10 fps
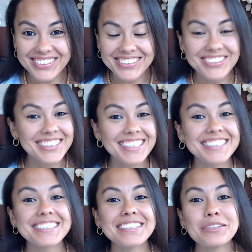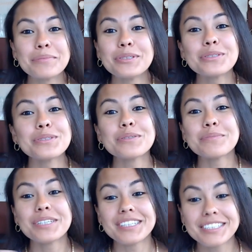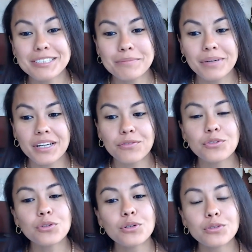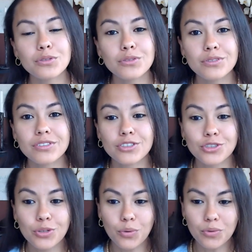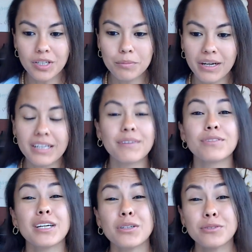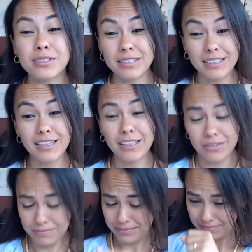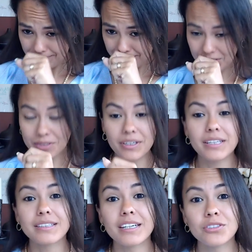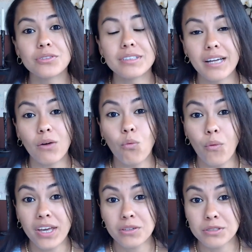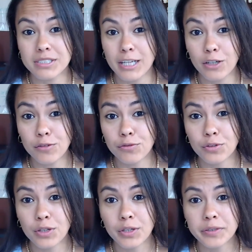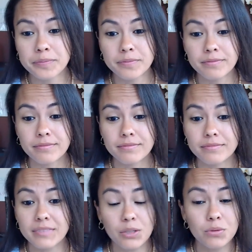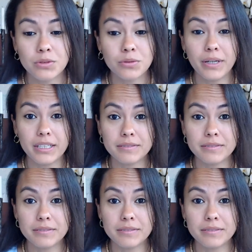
So you can tell them so much, but if you don't show them and if they don't see that, that you are that way yourself, they won't do it.